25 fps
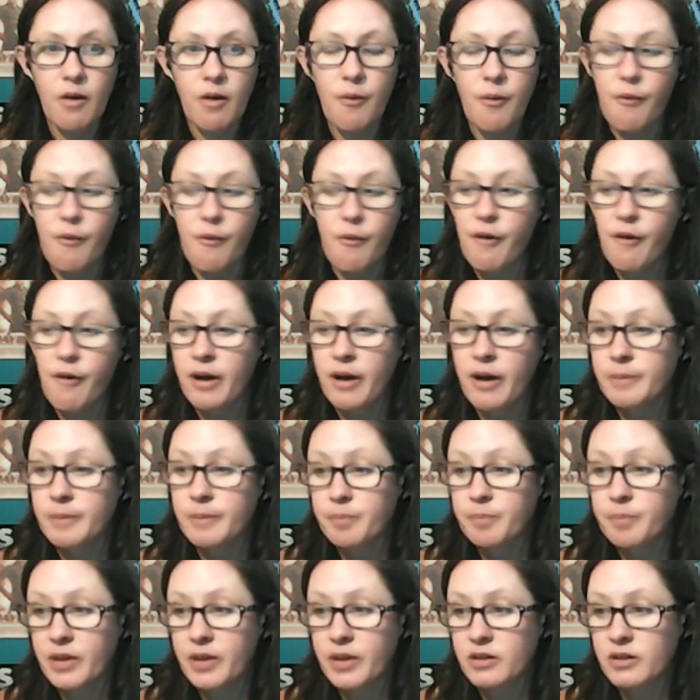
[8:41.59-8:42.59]
yeah, it's
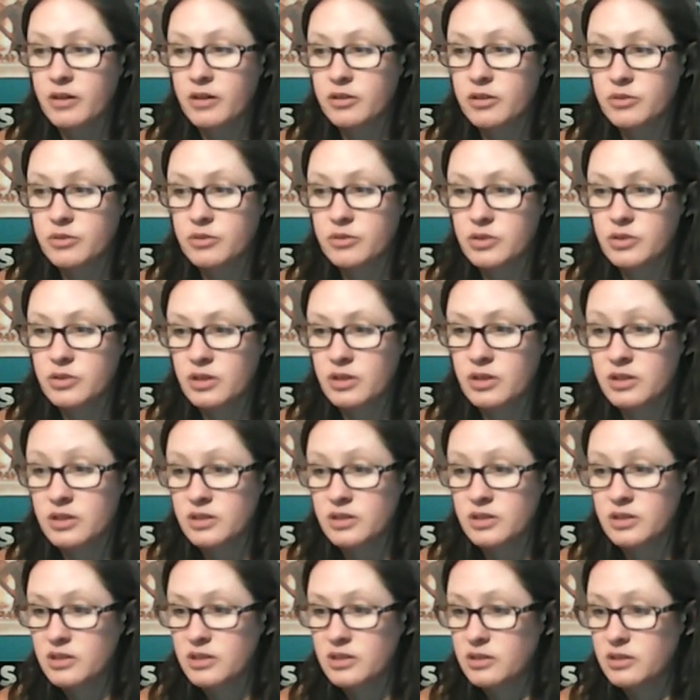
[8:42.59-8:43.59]
crazy. It is
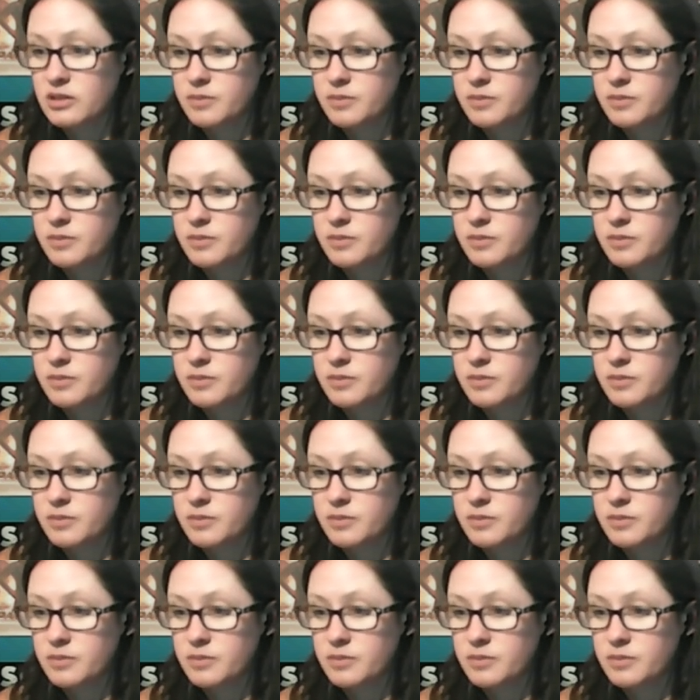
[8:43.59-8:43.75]
nuts